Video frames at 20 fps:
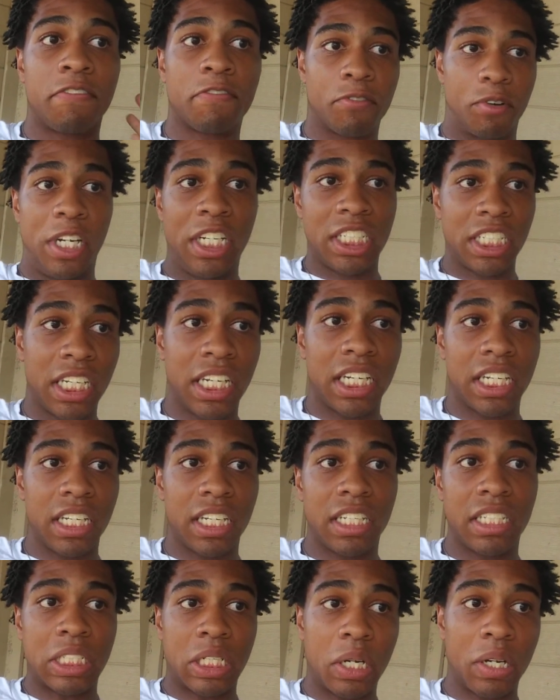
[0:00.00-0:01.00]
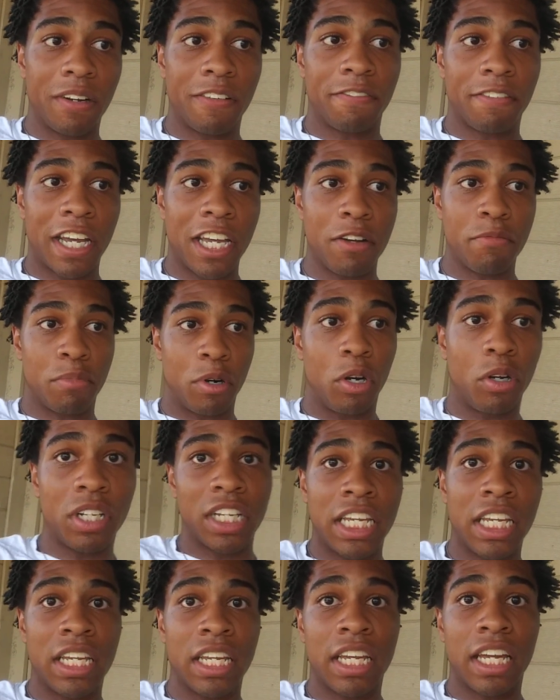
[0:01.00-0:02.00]
Frieza is gonna fight
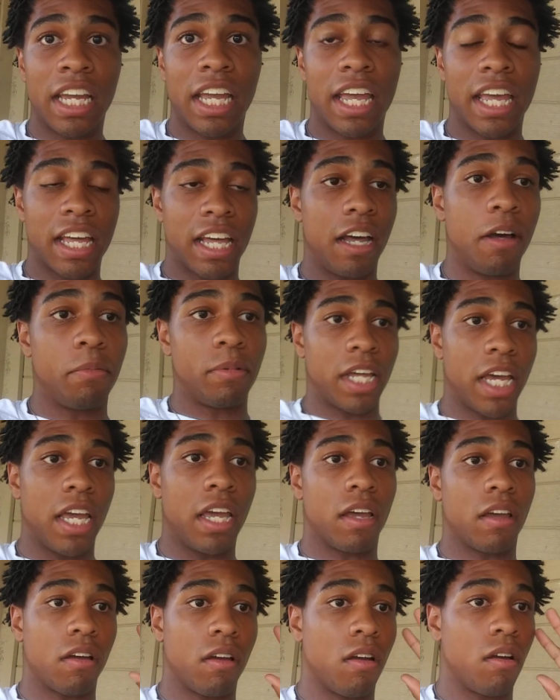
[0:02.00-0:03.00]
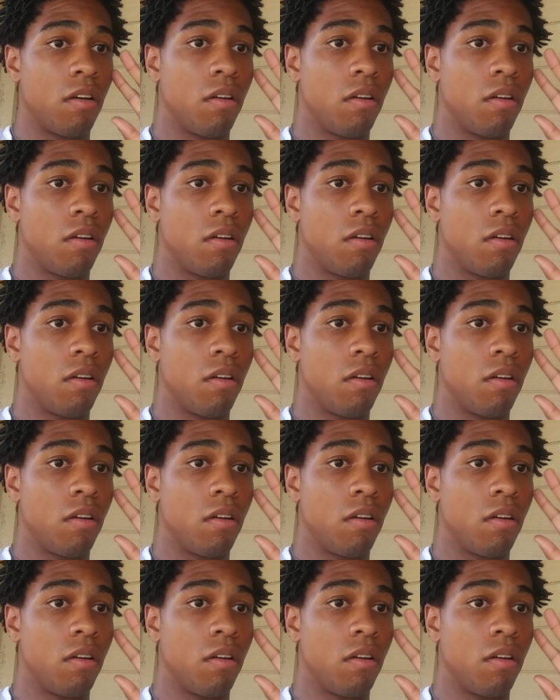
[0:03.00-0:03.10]
Broly, and I'm like,